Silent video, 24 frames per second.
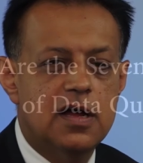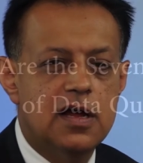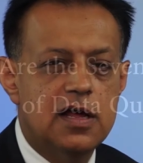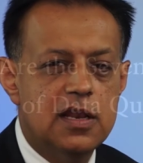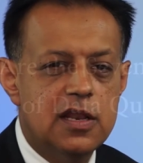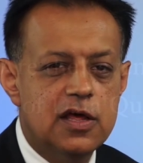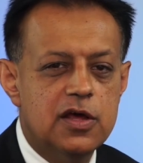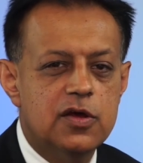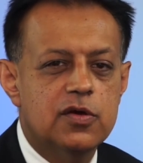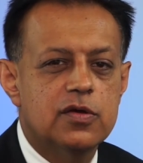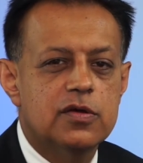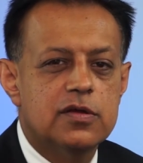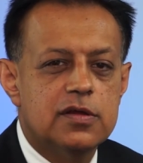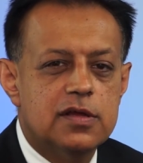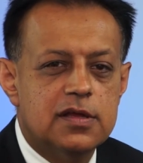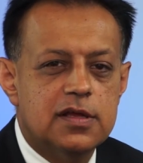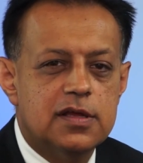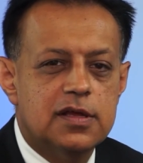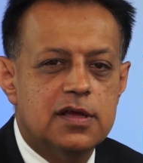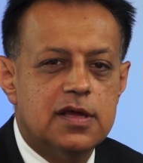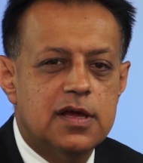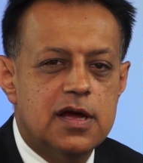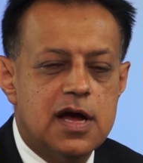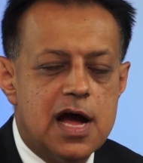Hello,
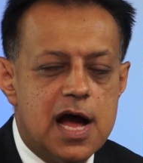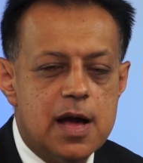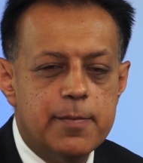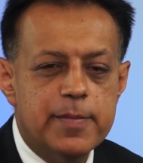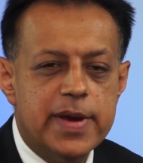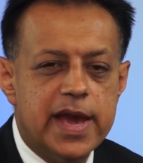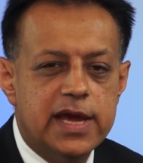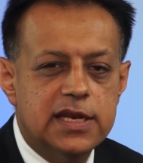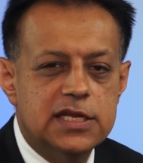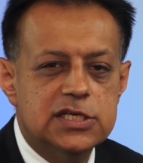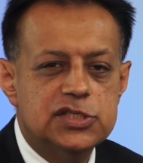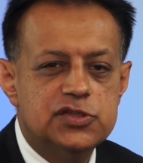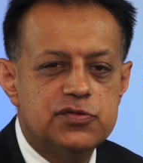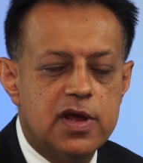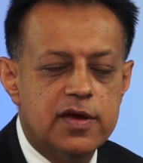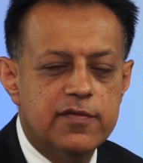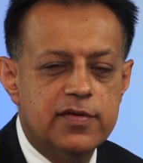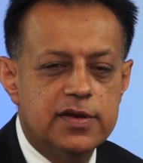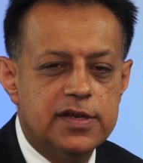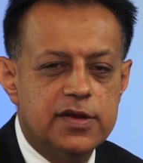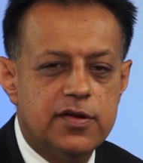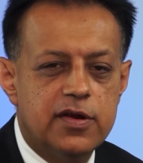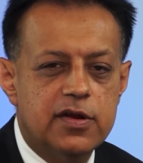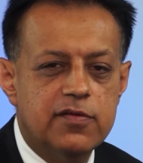I'm Anish
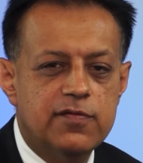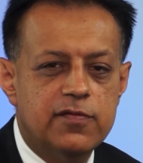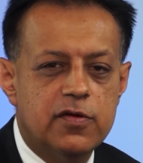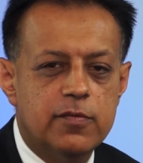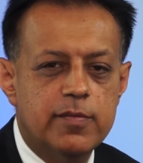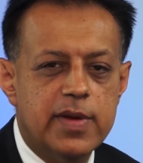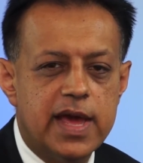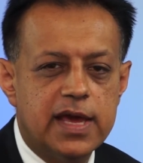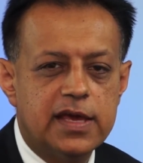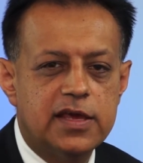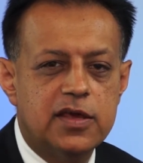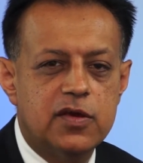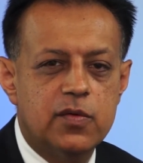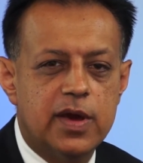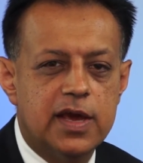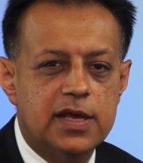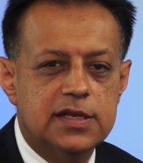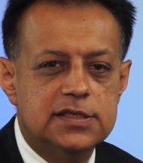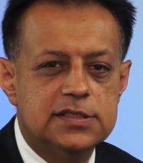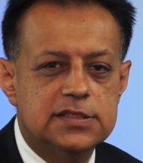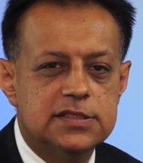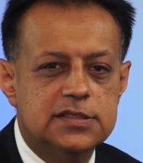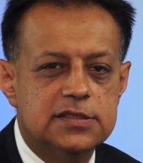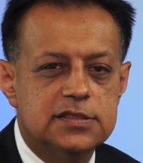Raivadera from
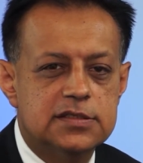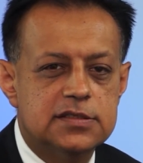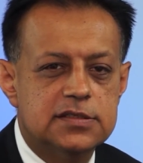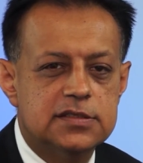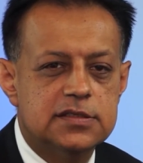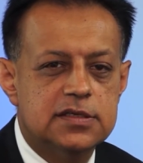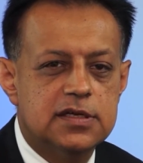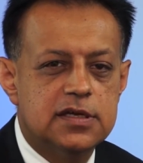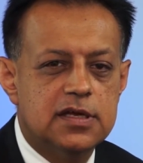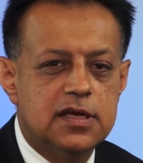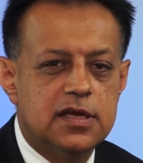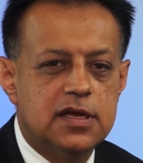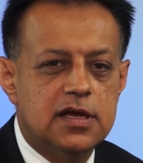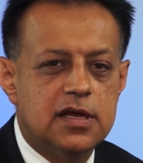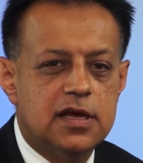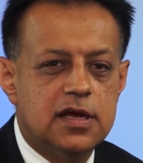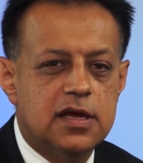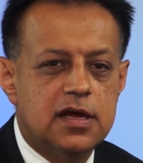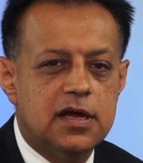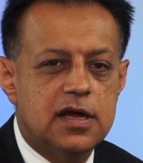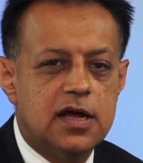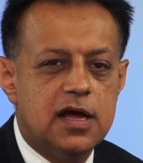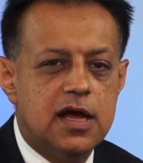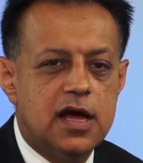Acuate.
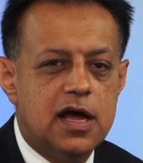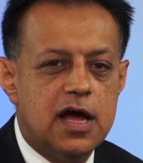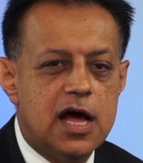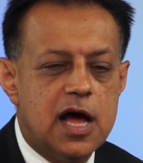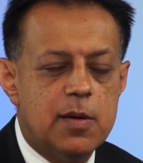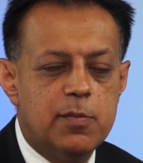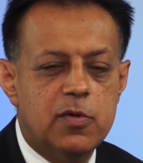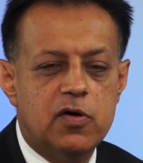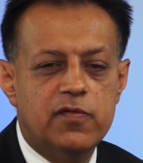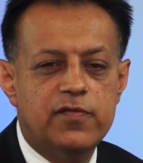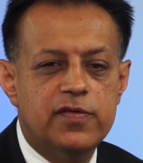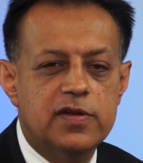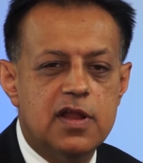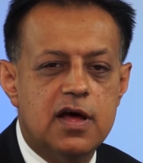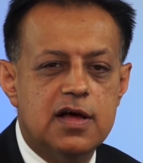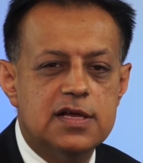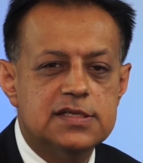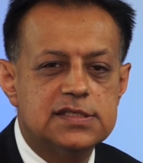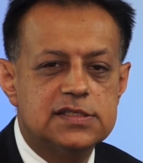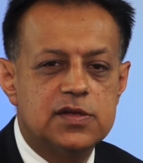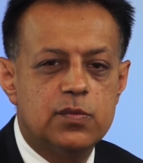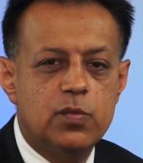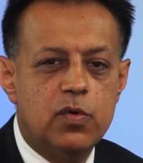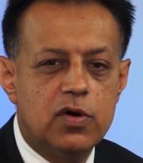I'm often
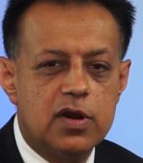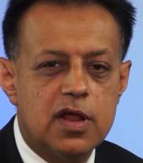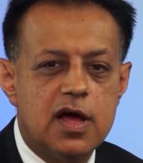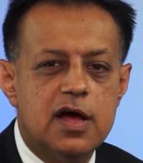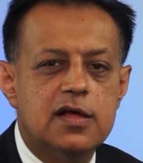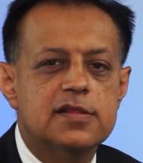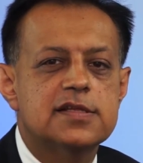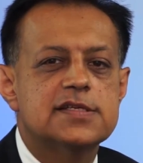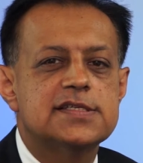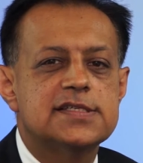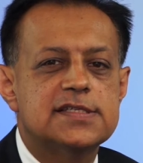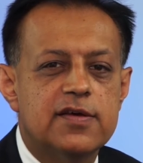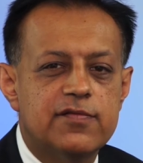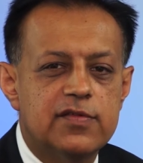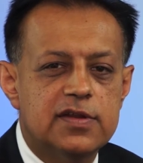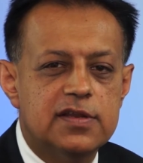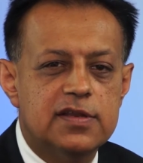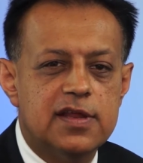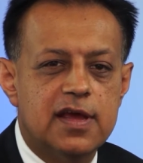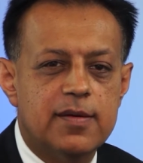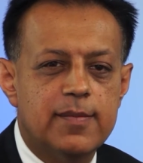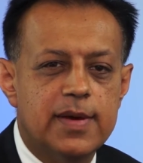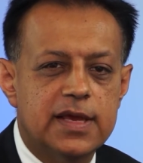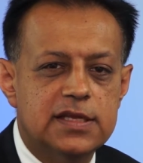asked, what are the 7
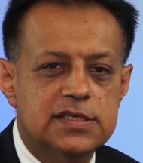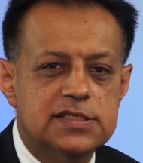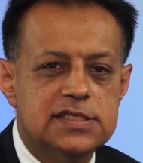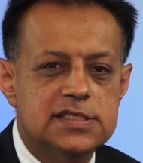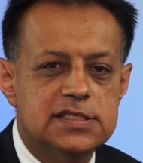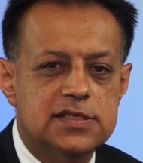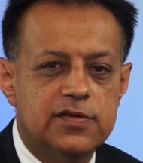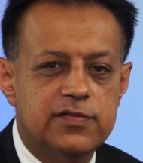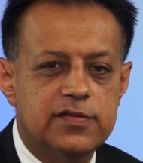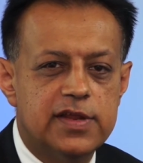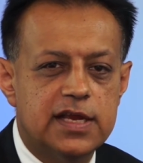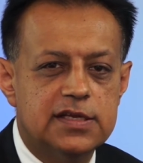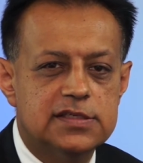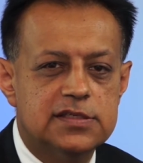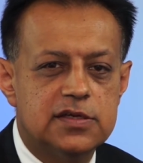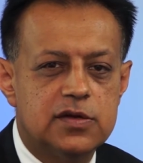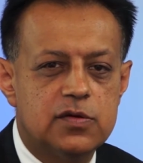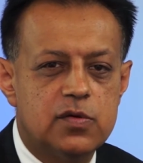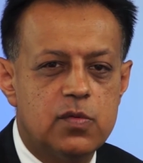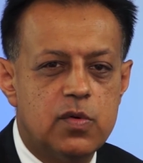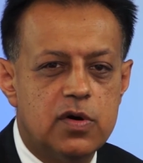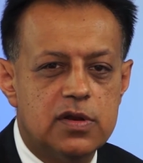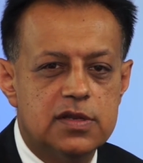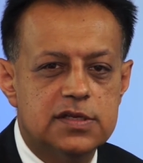dimensions of data
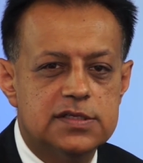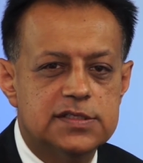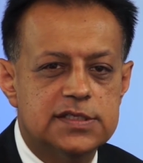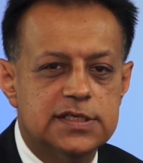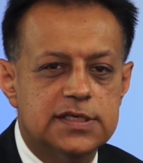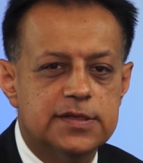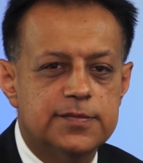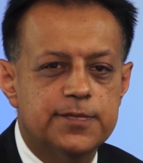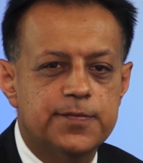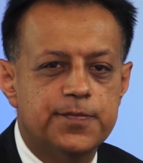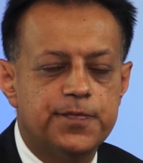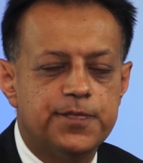quality?